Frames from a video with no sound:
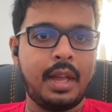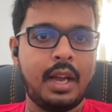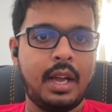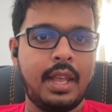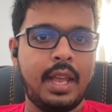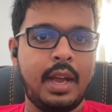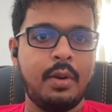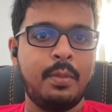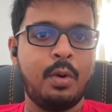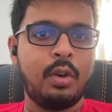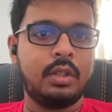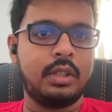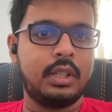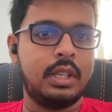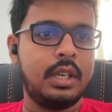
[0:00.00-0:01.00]
I have
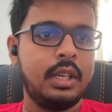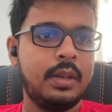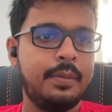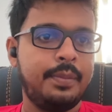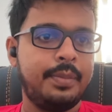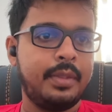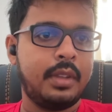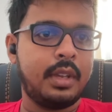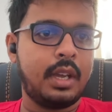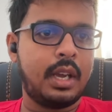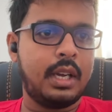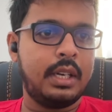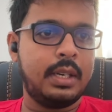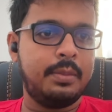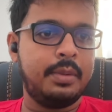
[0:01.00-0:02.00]
mocked the
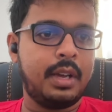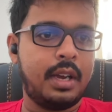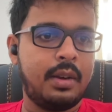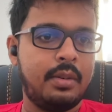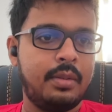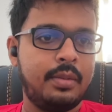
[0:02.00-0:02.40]
item DAO.